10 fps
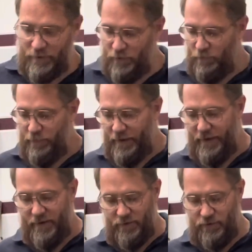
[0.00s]
go
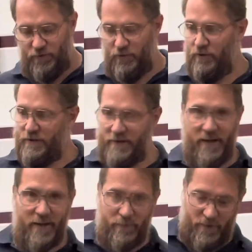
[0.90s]
buy a new torch
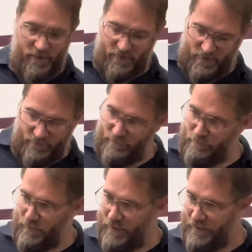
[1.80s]
head because
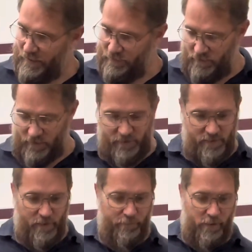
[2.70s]
mine took a
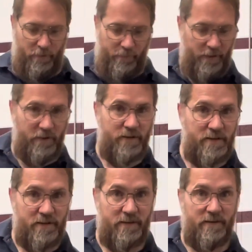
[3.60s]
dump on me.
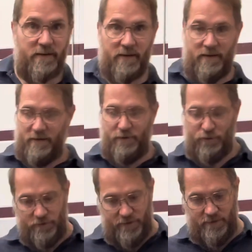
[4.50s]
I
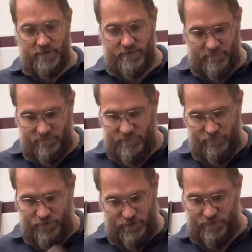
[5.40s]
couldn't get, it
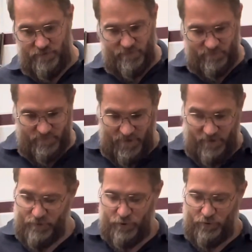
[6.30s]
was just, yeah,
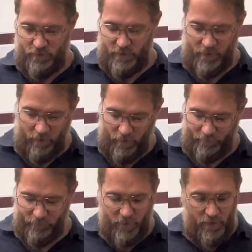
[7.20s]
couldn't use it at
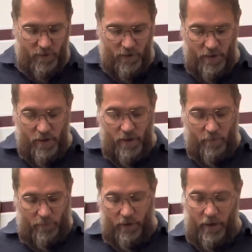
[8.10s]
all.
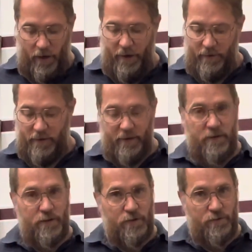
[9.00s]
I like
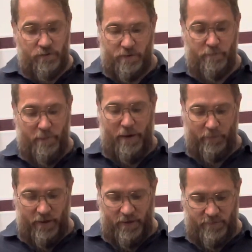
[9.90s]
to use MAP
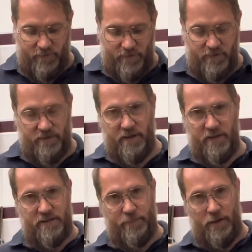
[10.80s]
gas for this because it
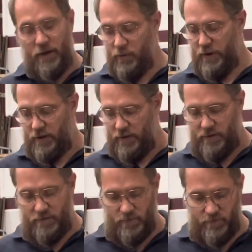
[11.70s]
heats up a lot quicker.
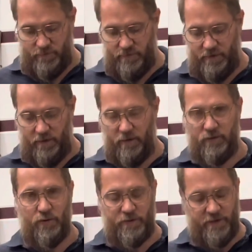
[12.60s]
Of course, not all
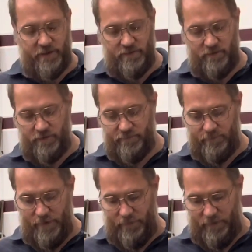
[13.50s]
torch heads are good for
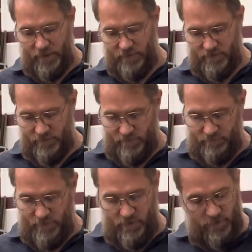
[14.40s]
MAP gas, and
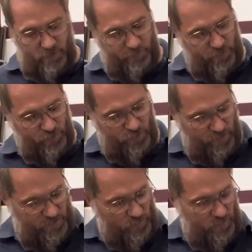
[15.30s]
I'm not 100% sure
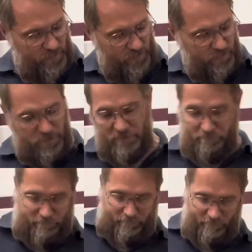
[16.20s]
this one is, but
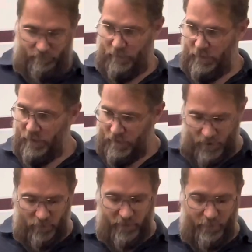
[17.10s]

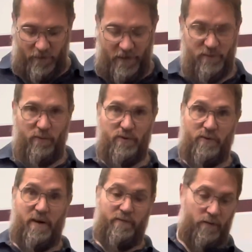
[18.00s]
I don't think my last one was
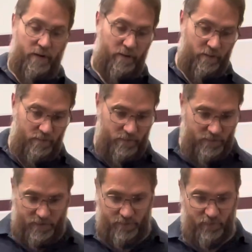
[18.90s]
rated for it either,
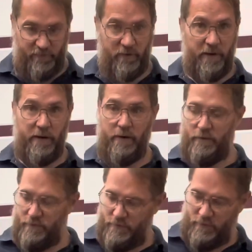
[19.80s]
and it went for
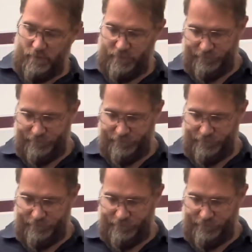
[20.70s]
years, so.